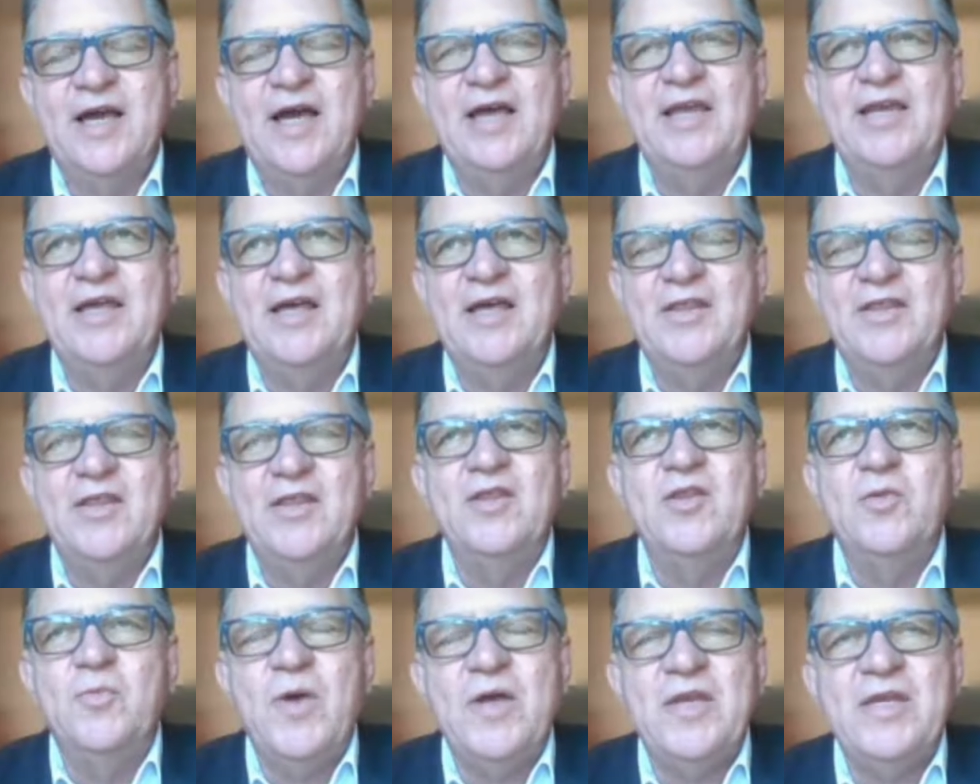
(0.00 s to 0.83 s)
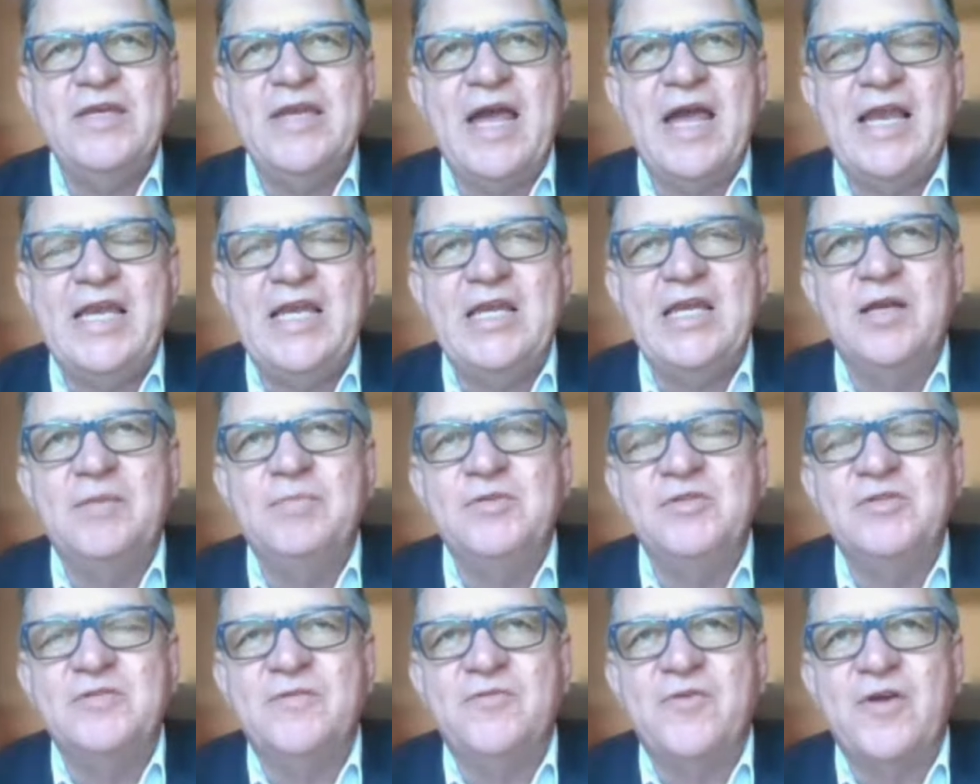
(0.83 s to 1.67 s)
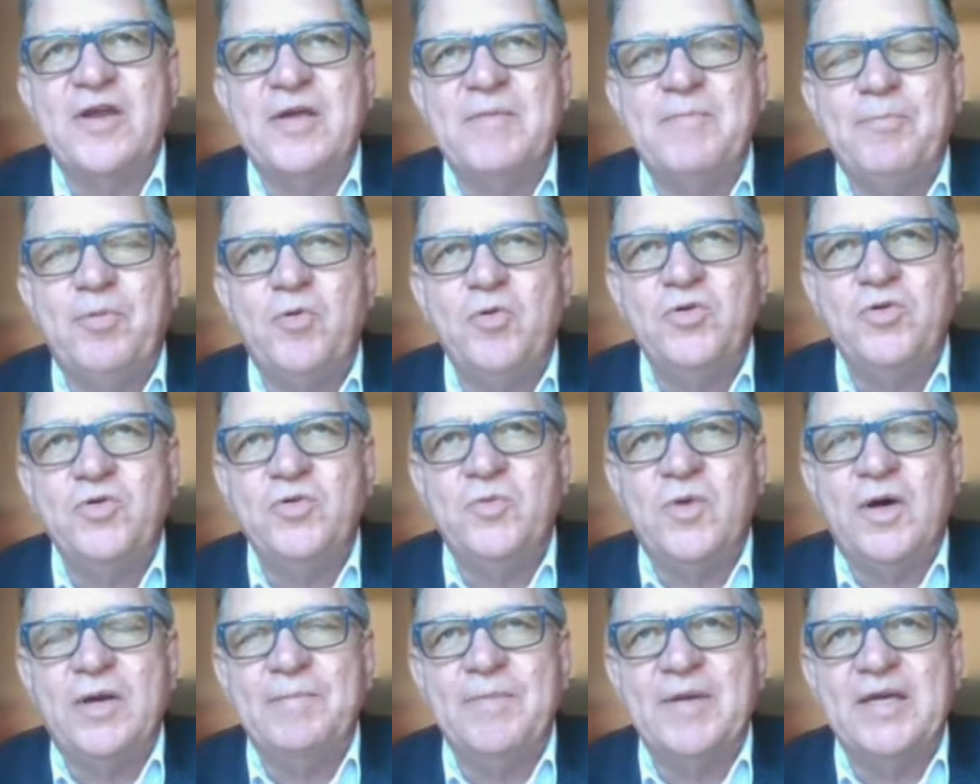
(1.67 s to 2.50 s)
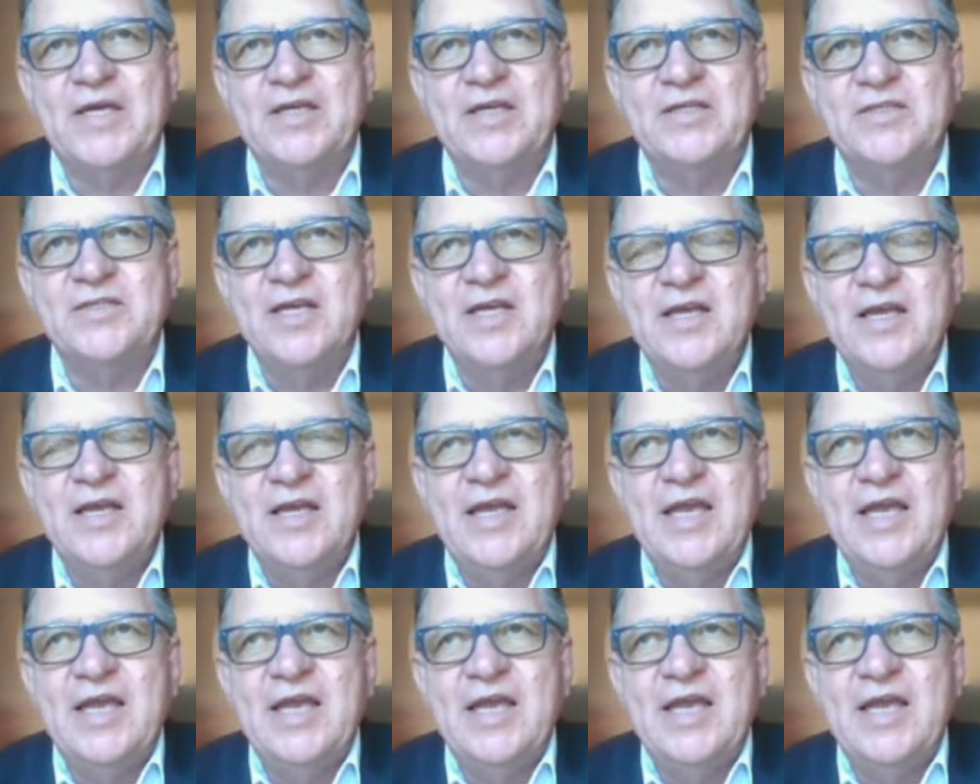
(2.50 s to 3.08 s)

And the word inalienable is a very important one, because